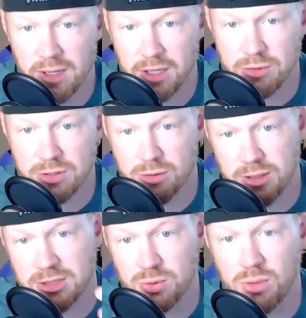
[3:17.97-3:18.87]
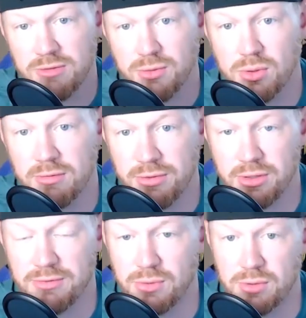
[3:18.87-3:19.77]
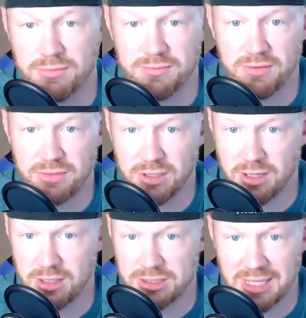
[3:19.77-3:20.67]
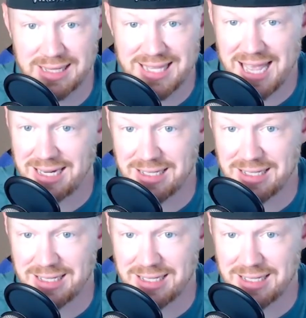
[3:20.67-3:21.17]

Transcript: He was career 24 of 34 from 50 yards, and that